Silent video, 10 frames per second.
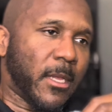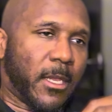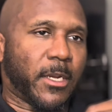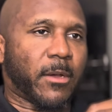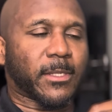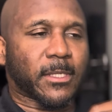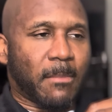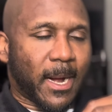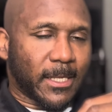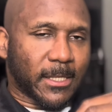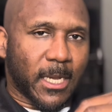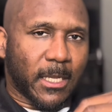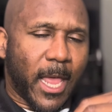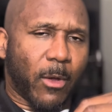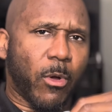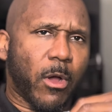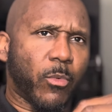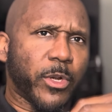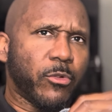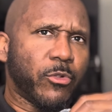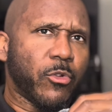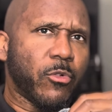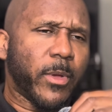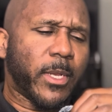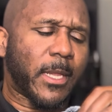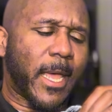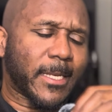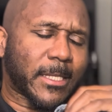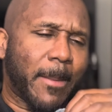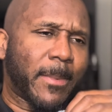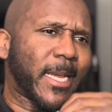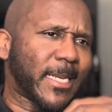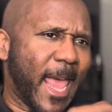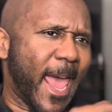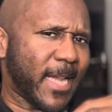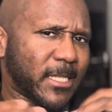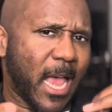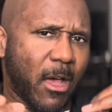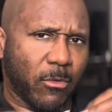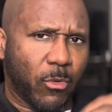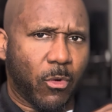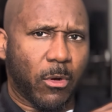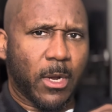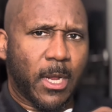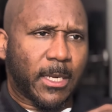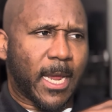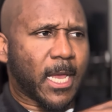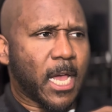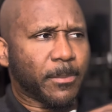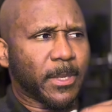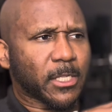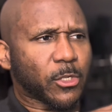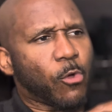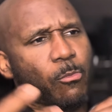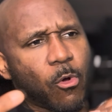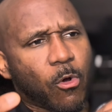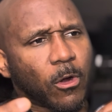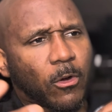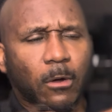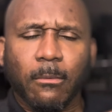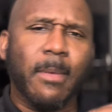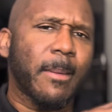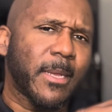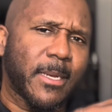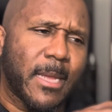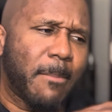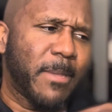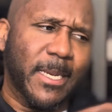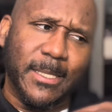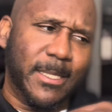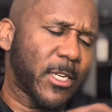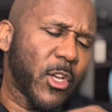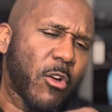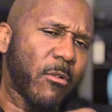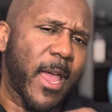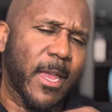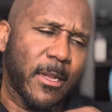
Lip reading: you know, and somebody said like, well, what do you do when like it's time to take the ads out, or that company is no more, or maybe that business didn't go right?